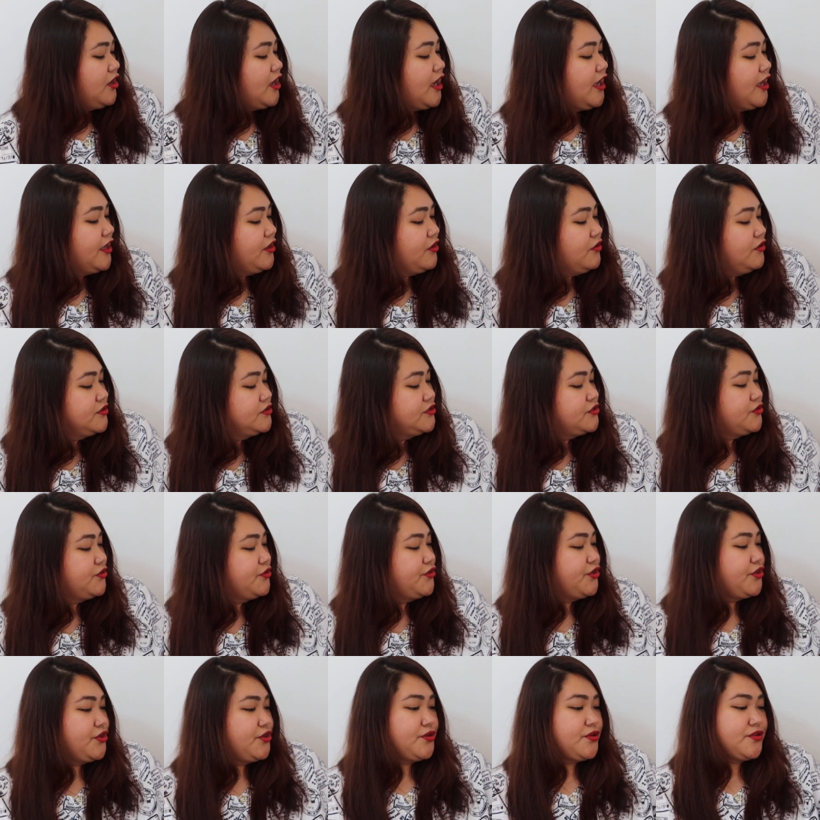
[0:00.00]
I
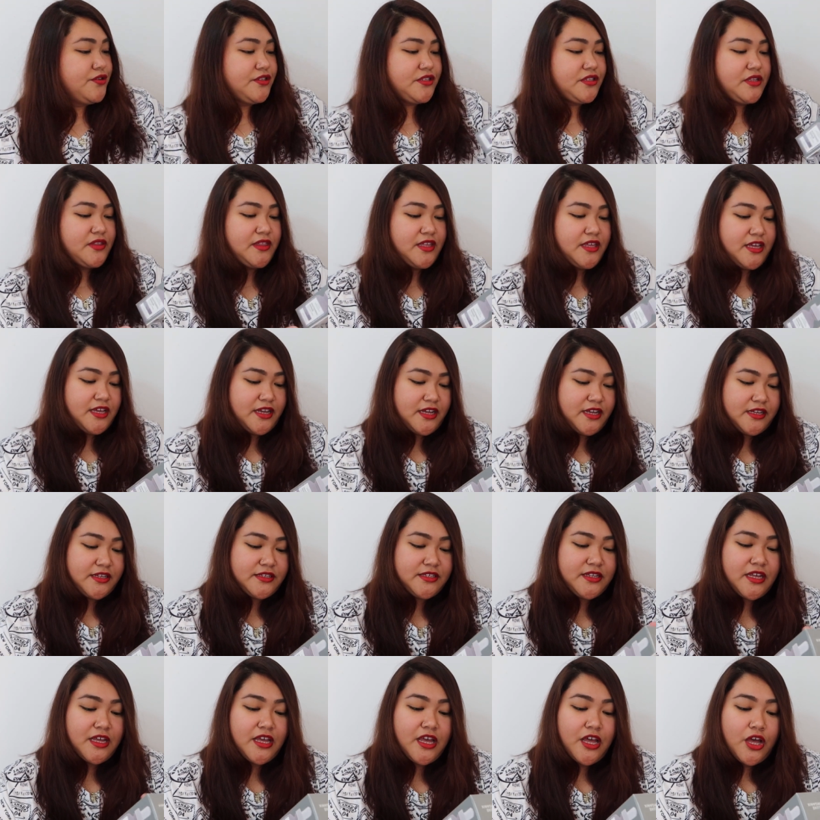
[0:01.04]
also use
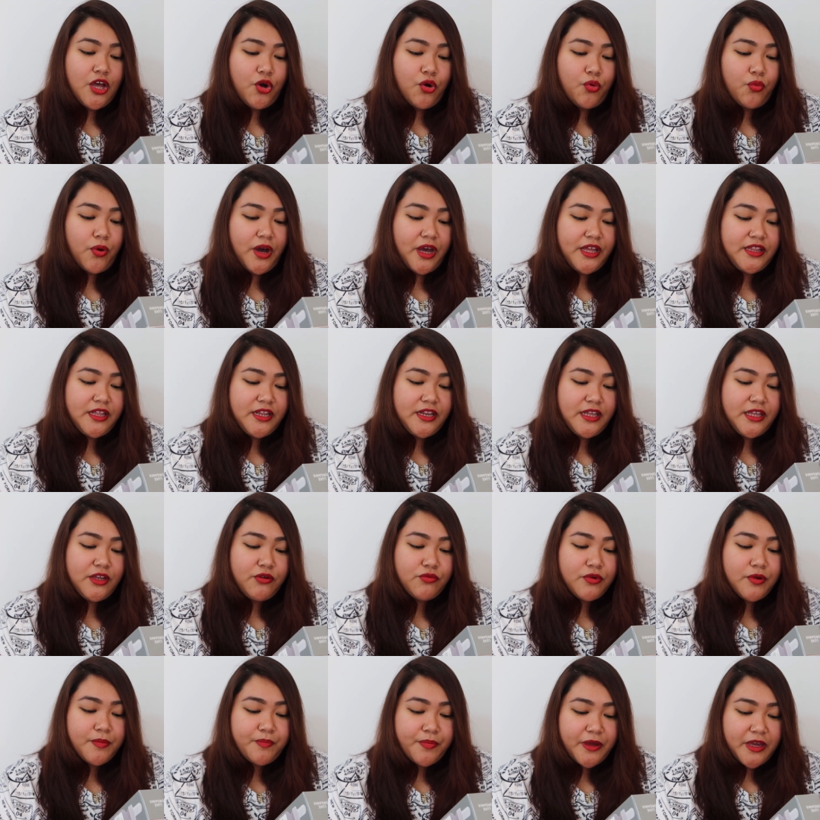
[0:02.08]
this
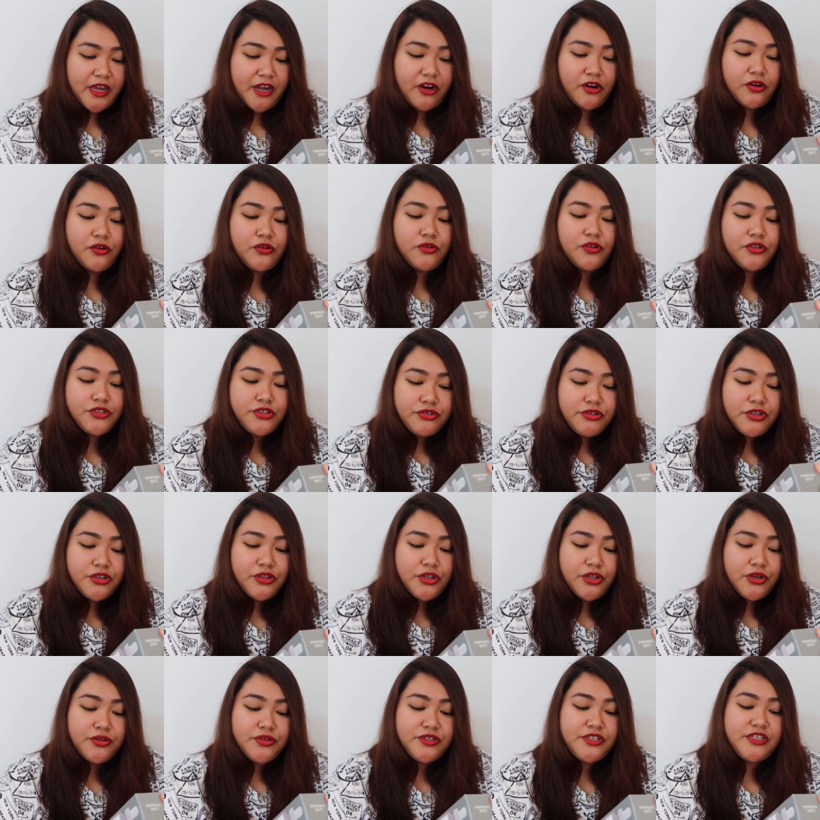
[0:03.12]
Whitening Repair Ultra
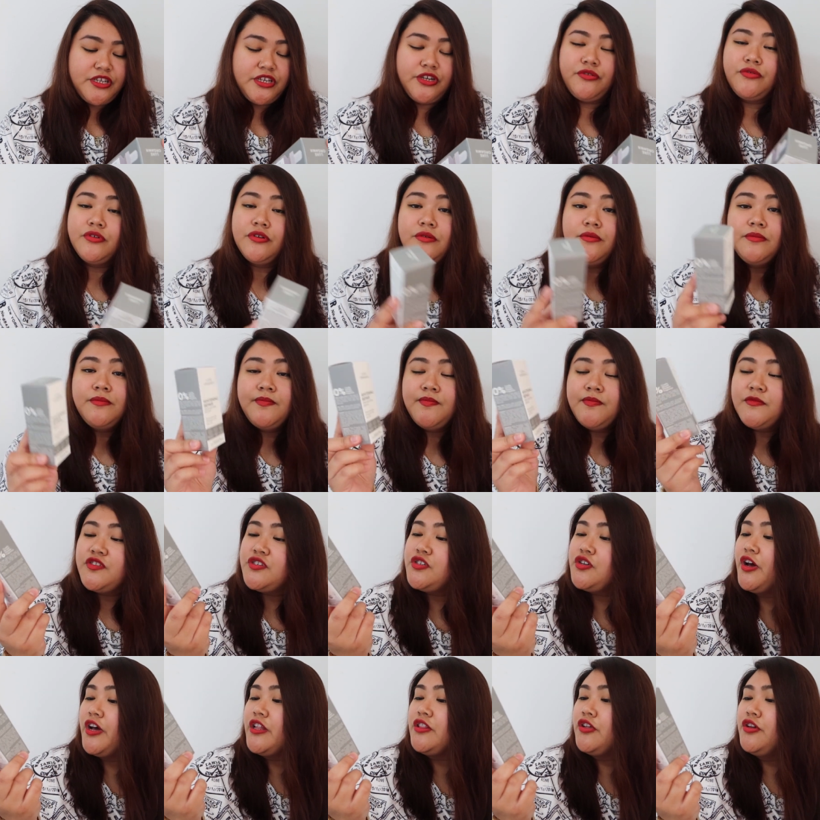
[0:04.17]
Glow Serum.
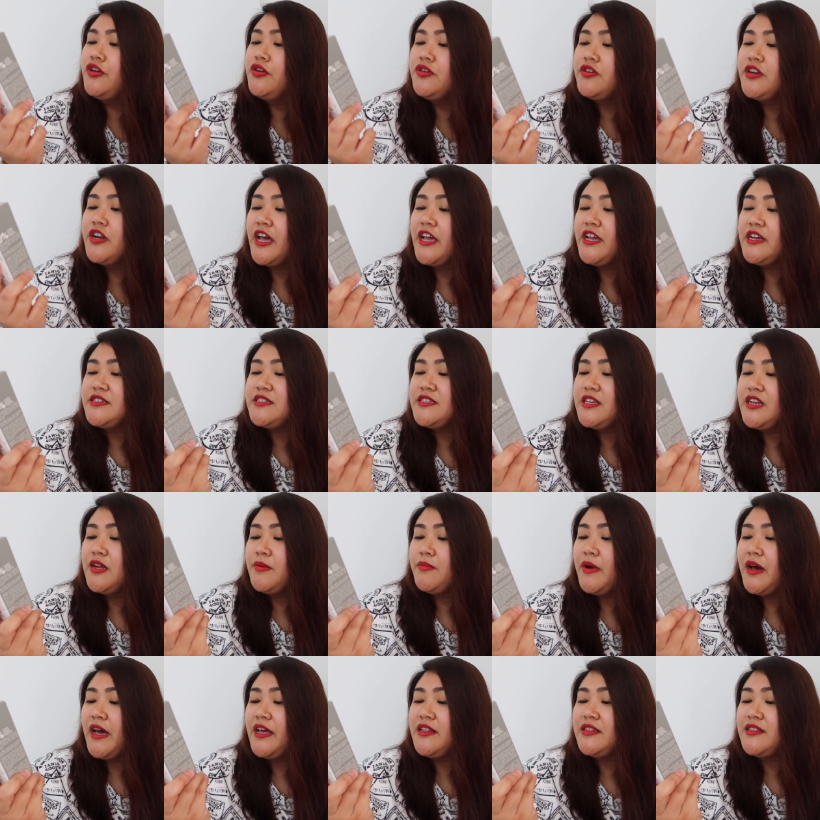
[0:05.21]
So ito yung
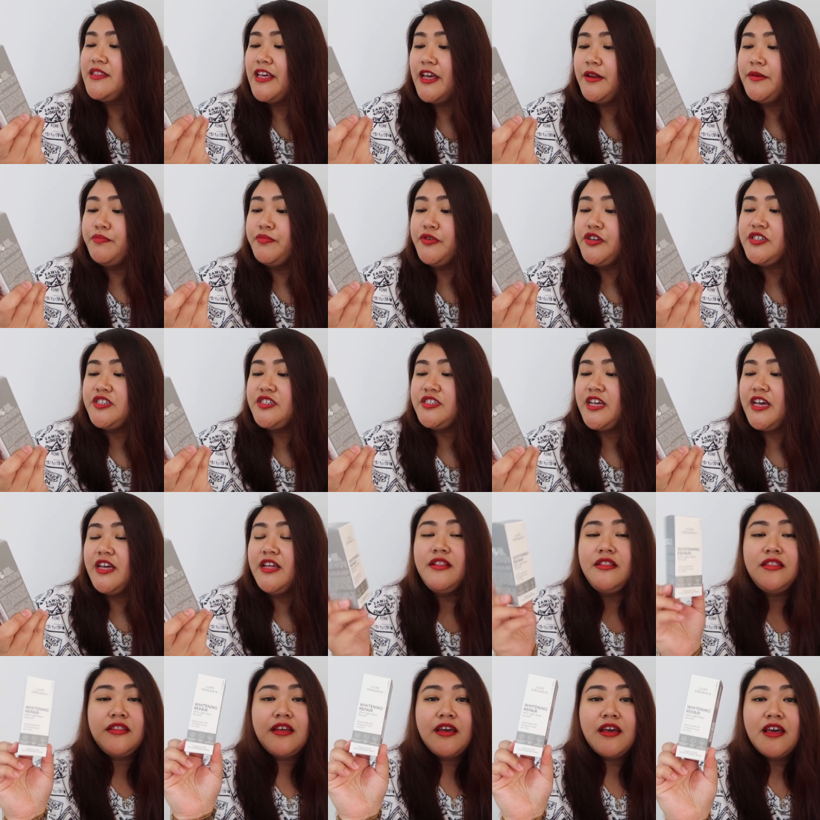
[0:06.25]
niacinamide
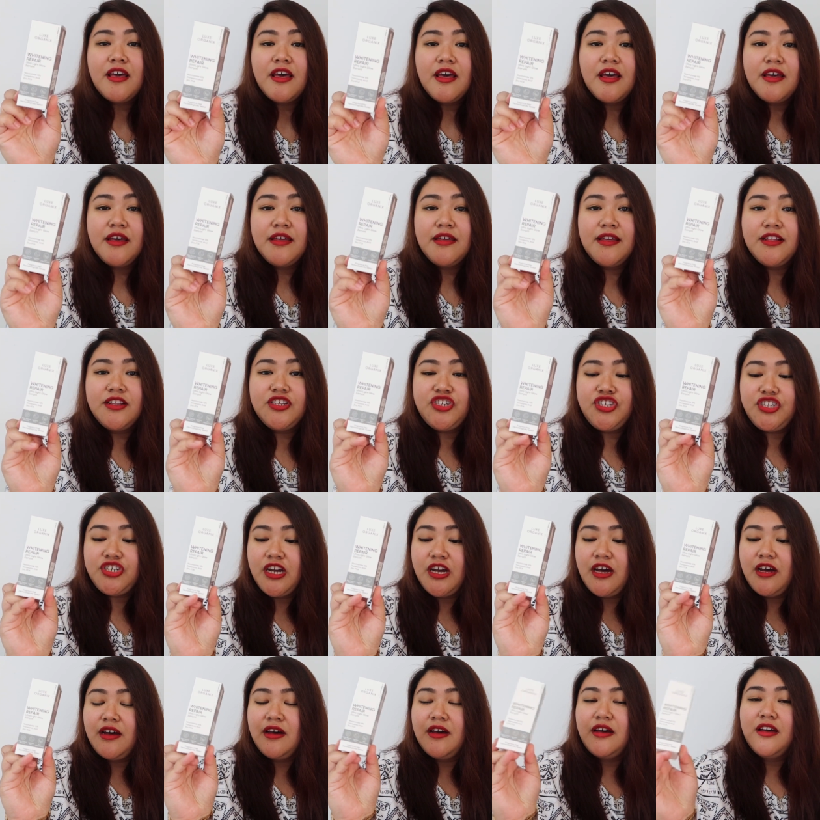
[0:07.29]
10%. Yan
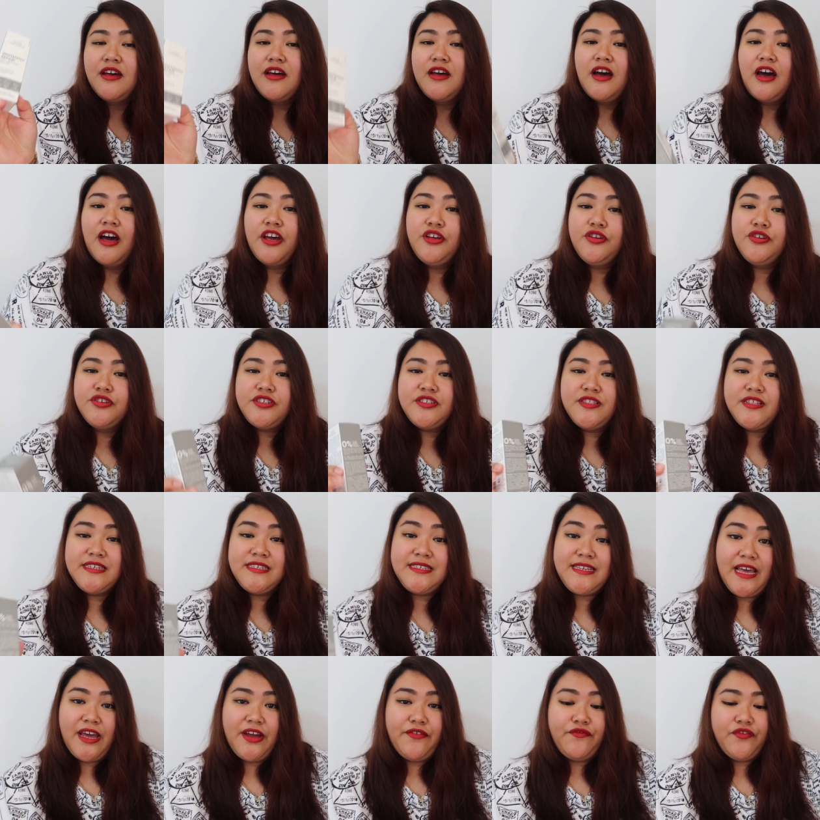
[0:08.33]
siya. I use
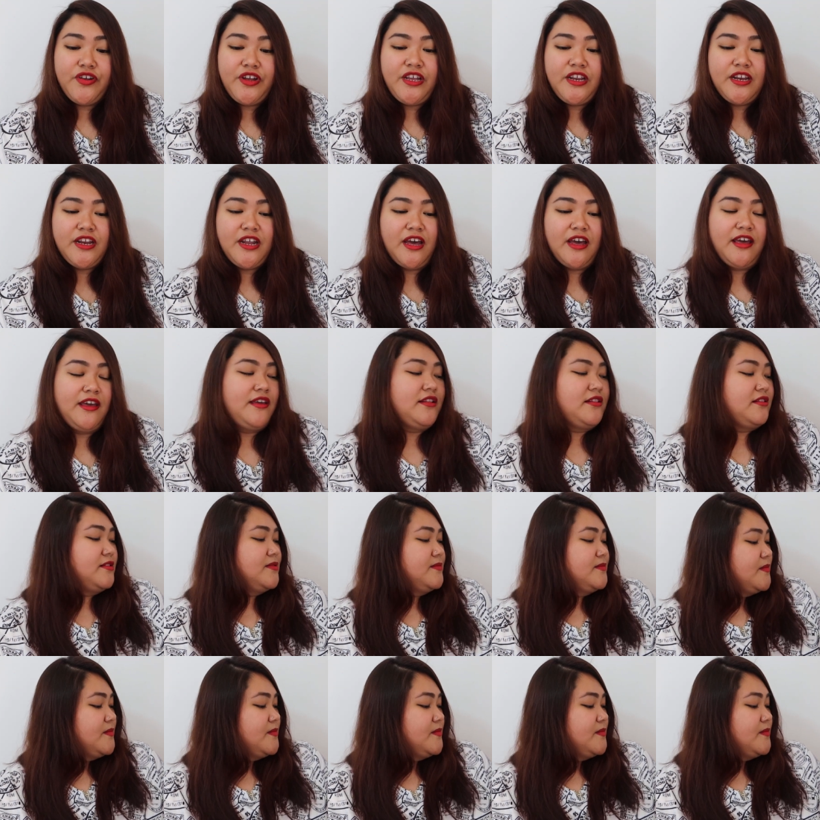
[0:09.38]
this every night.